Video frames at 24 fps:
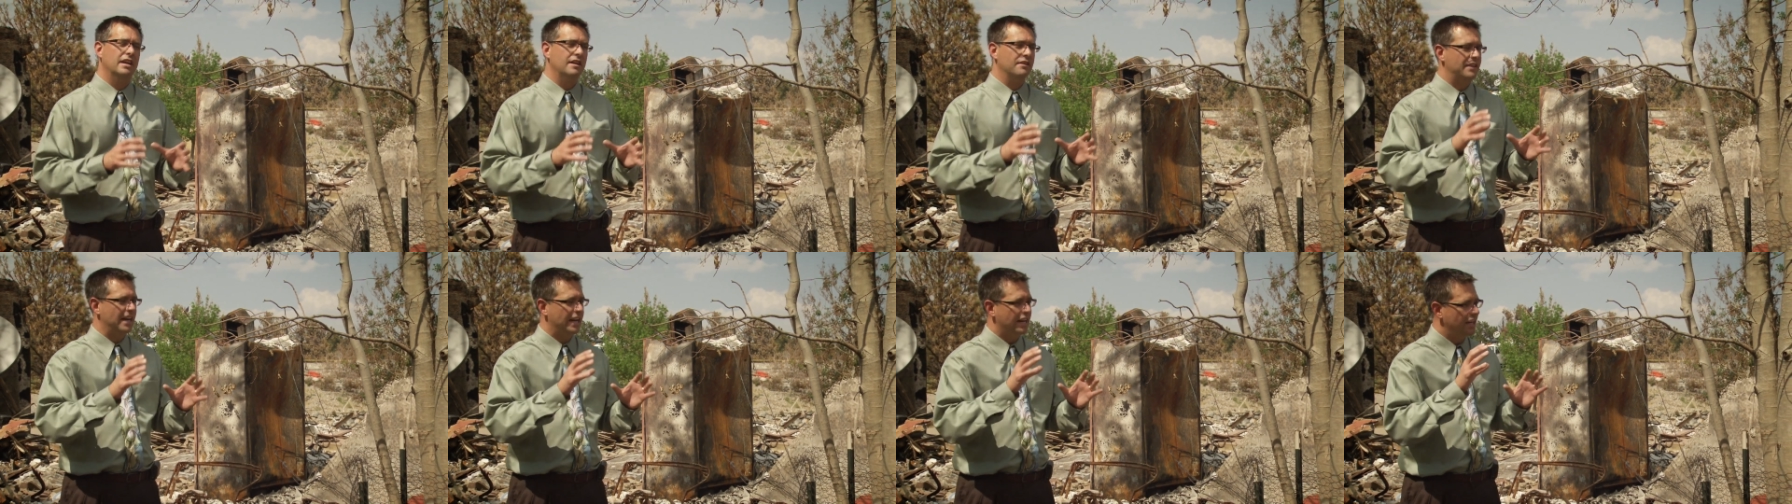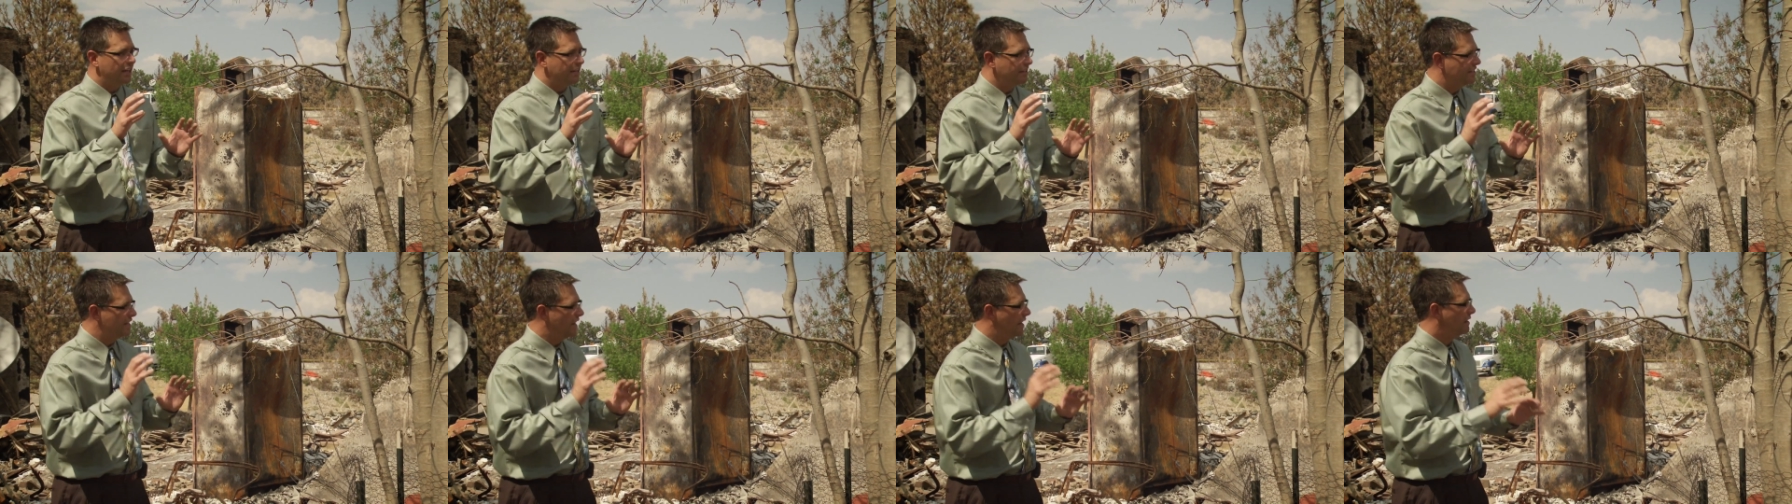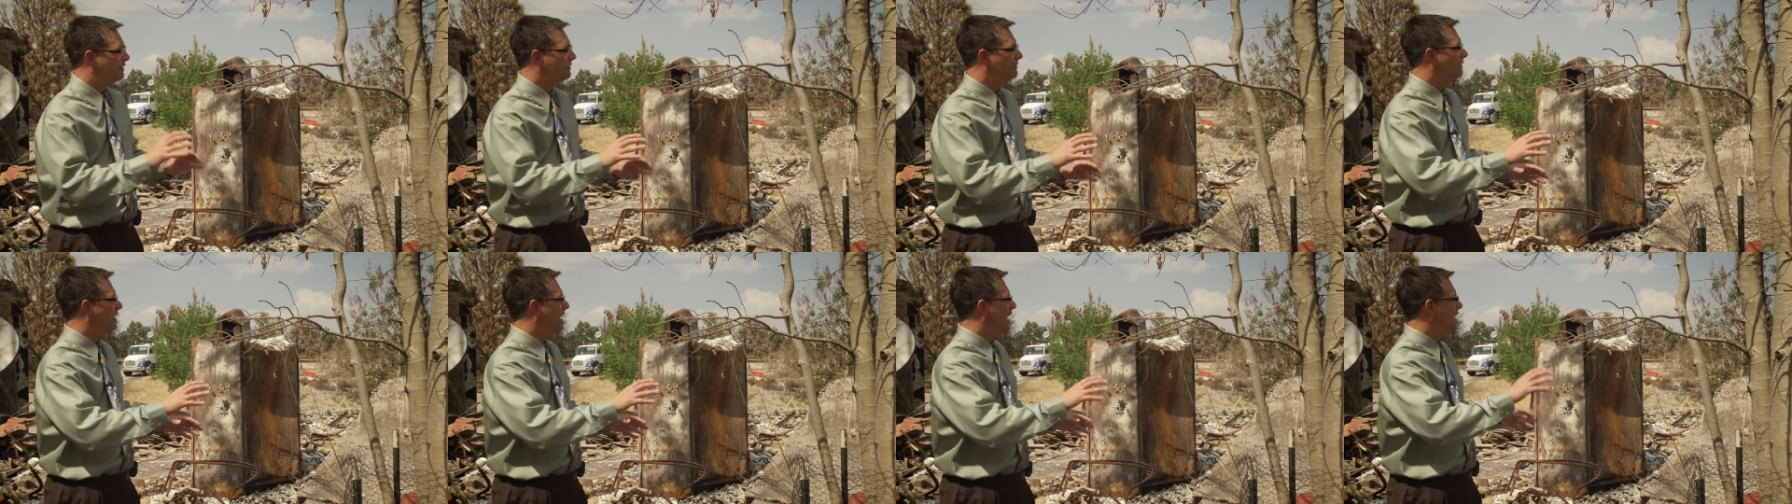that
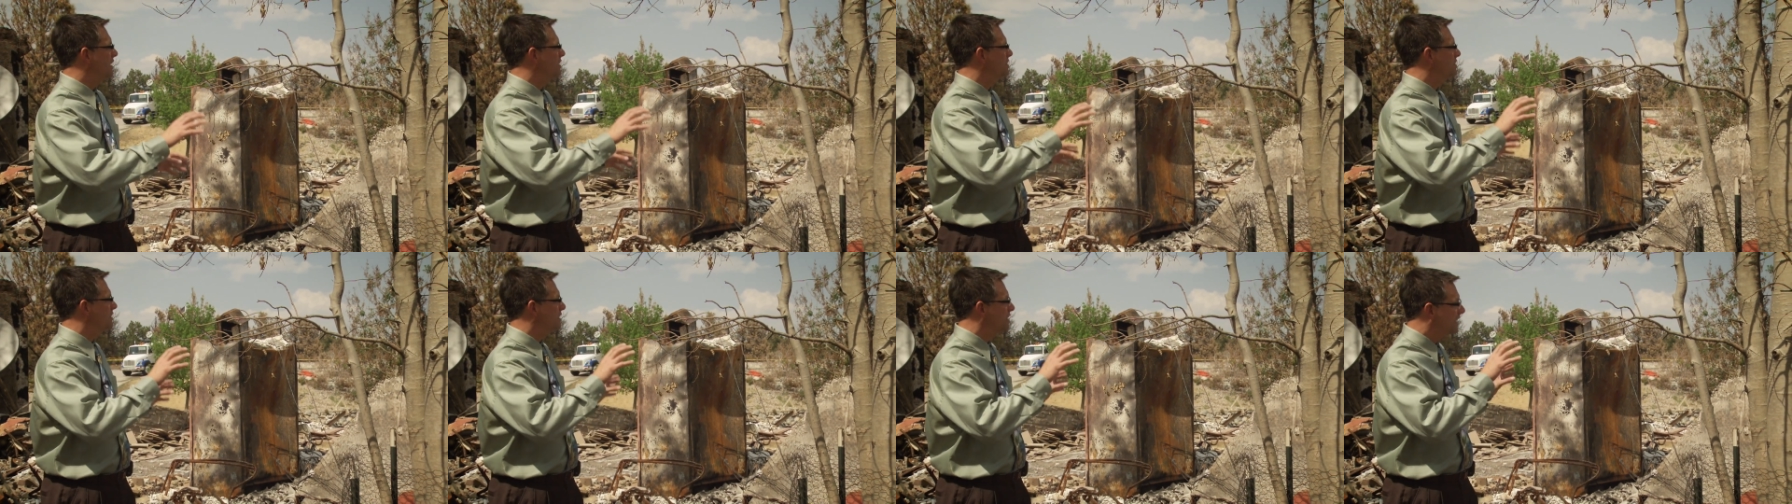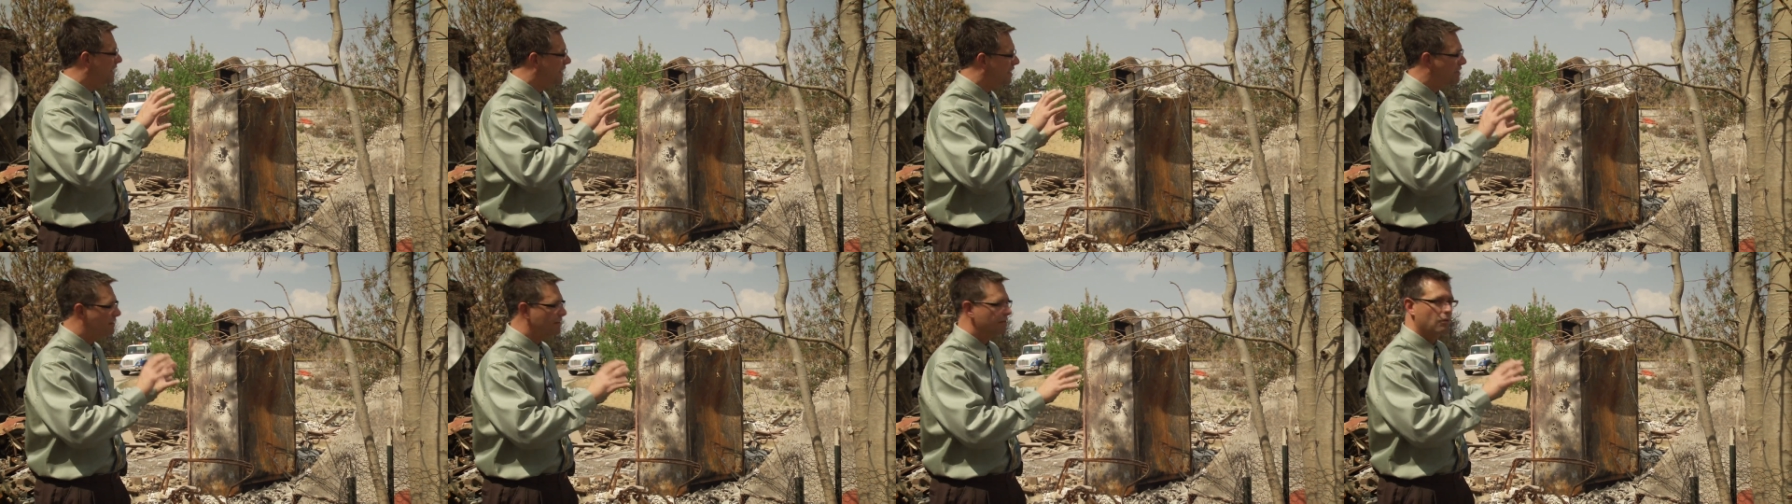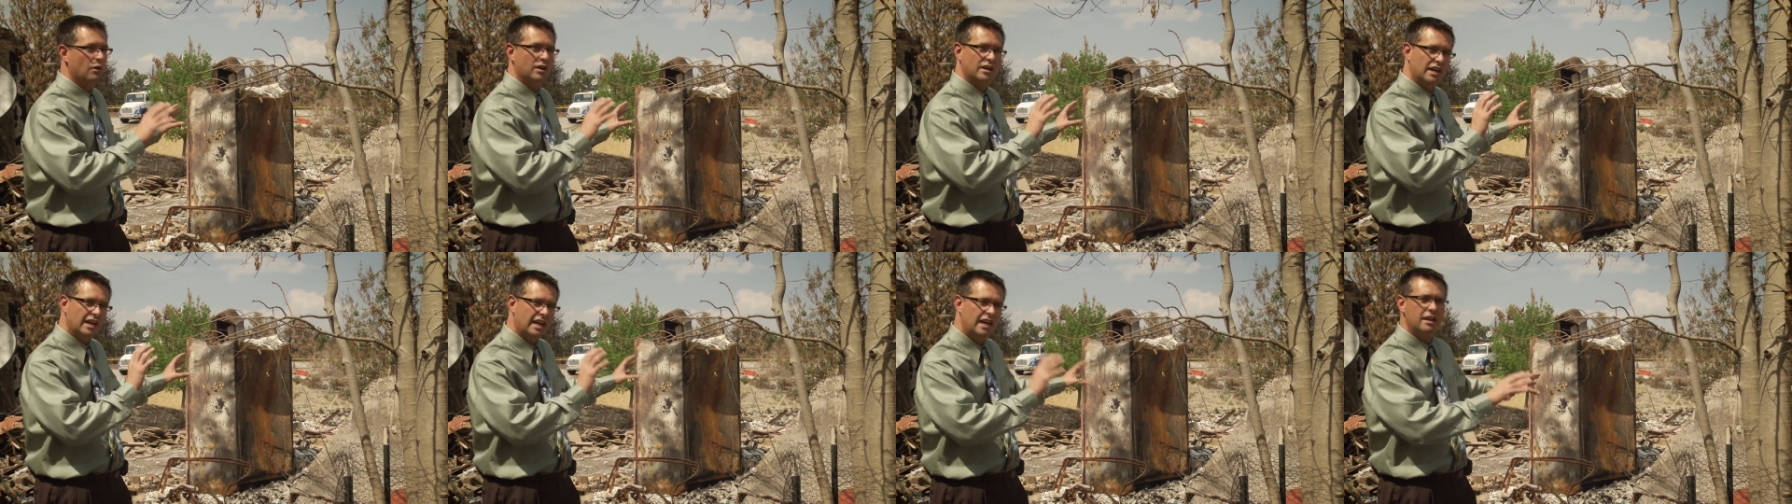identifies
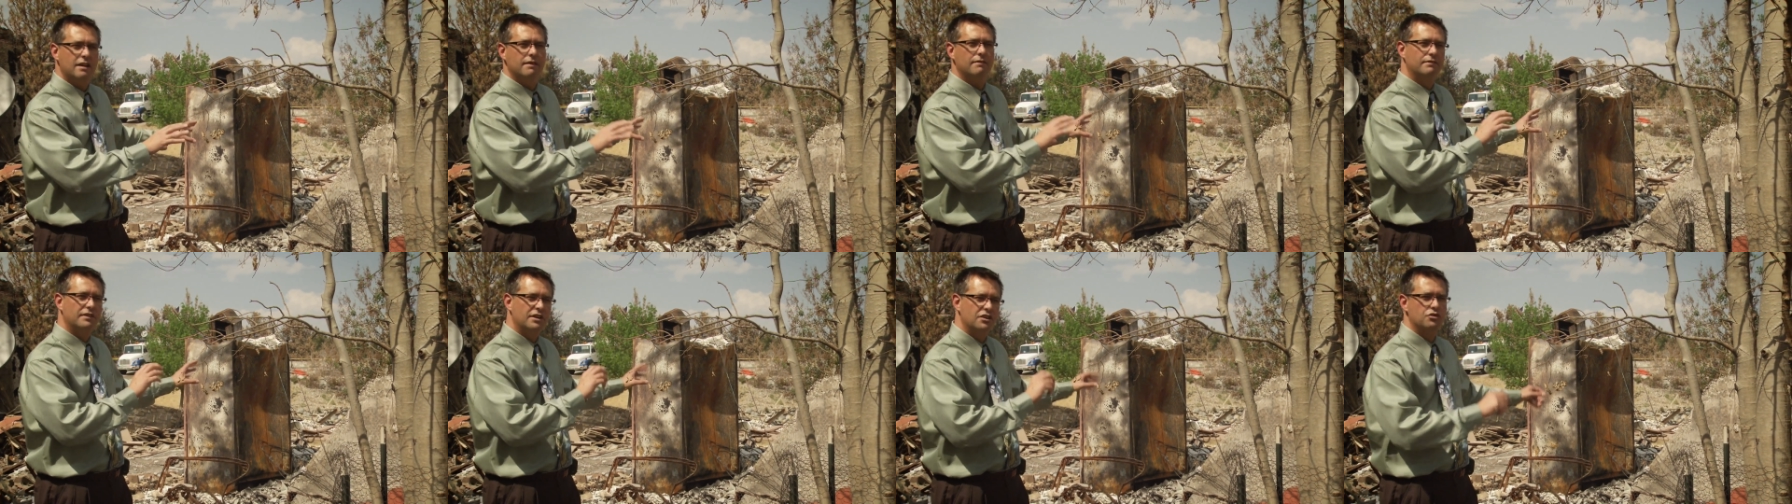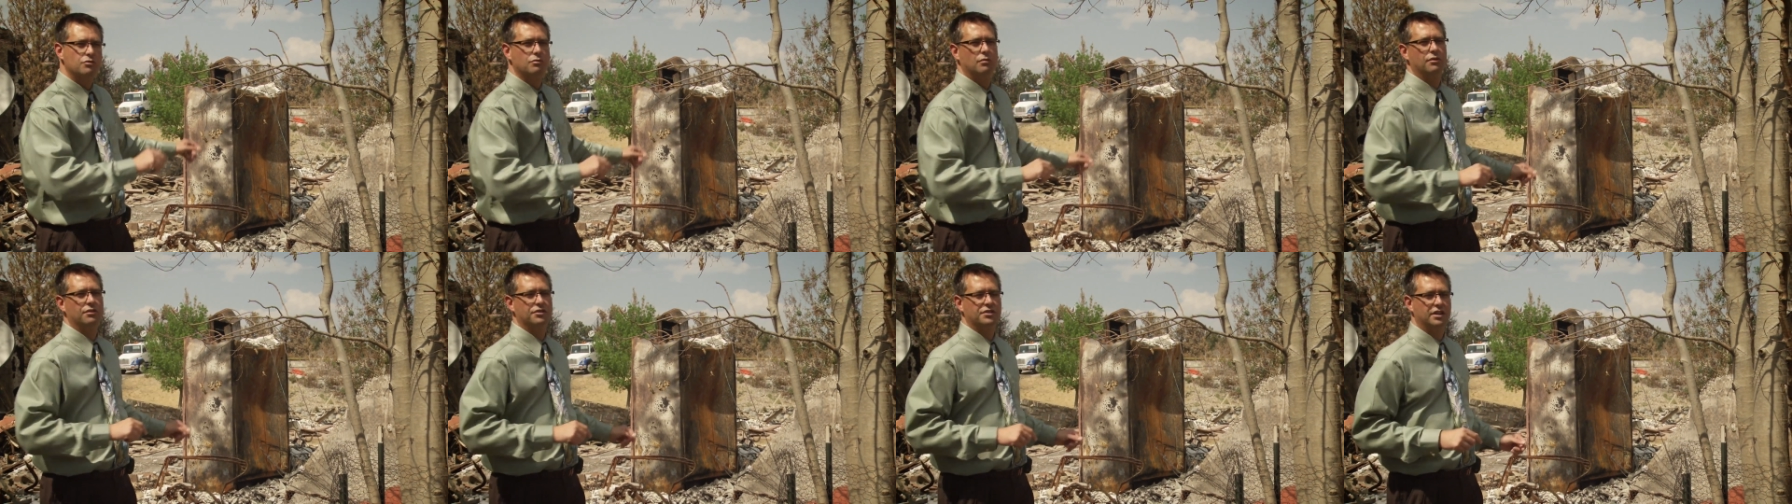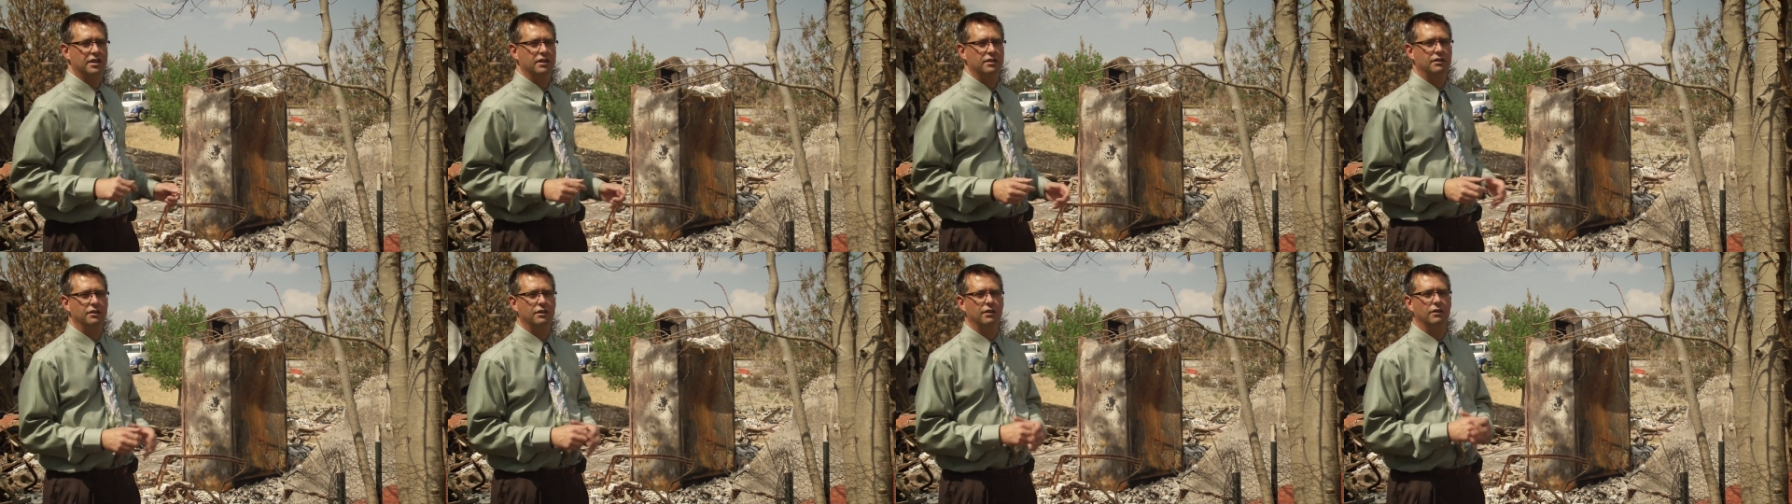what individuals
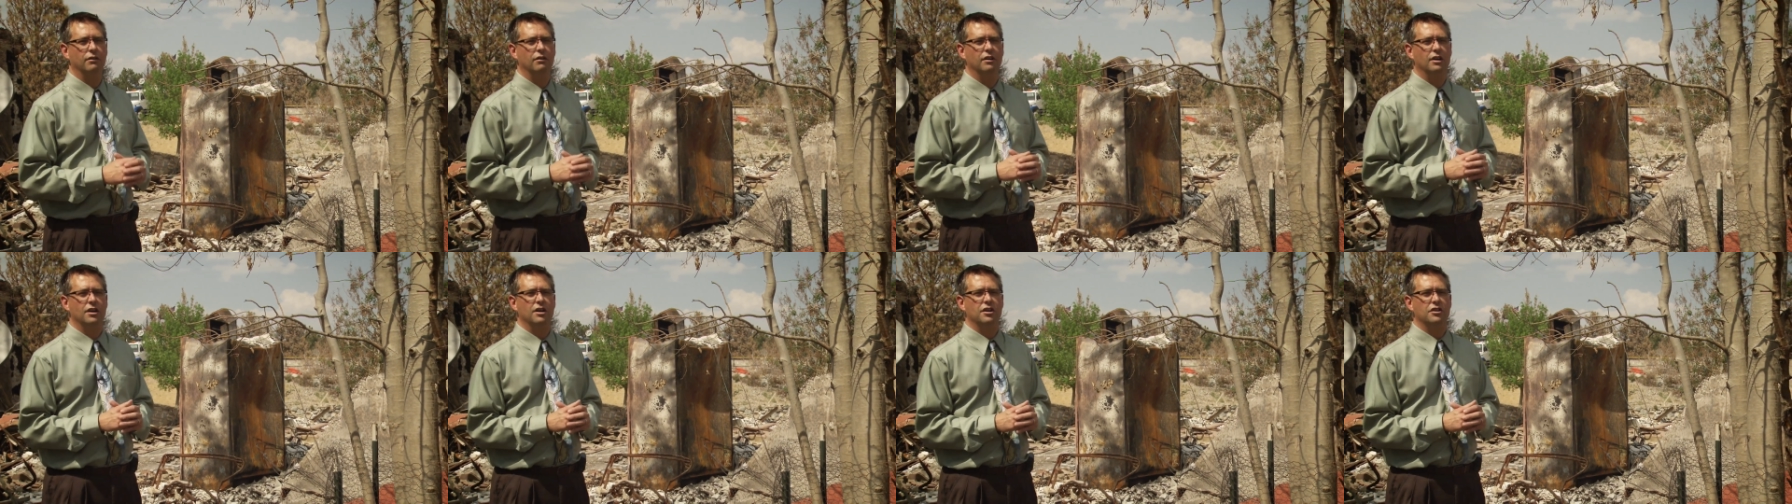can do